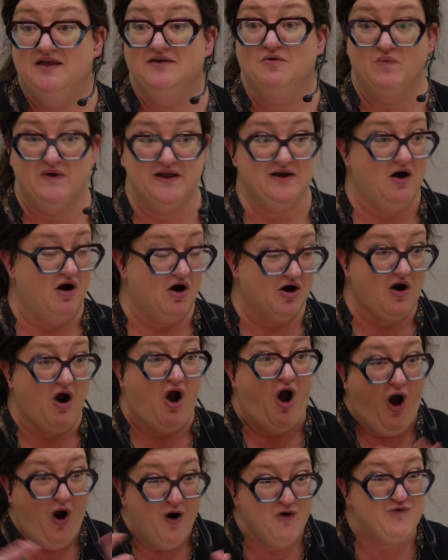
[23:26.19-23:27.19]
we are
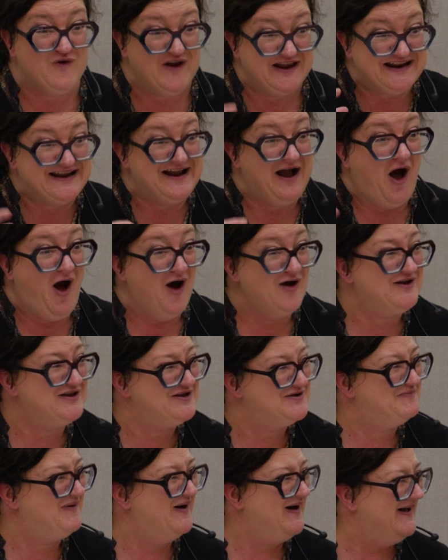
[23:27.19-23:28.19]
already
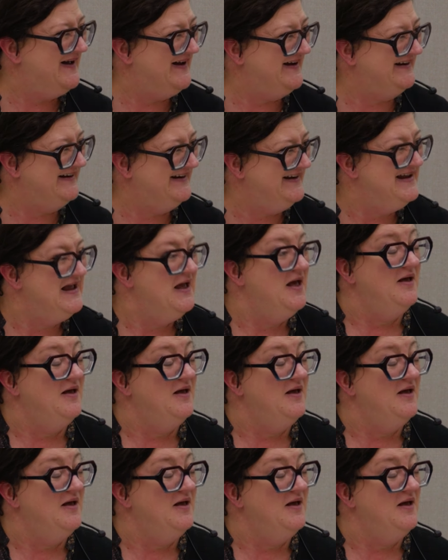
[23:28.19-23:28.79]
occupying,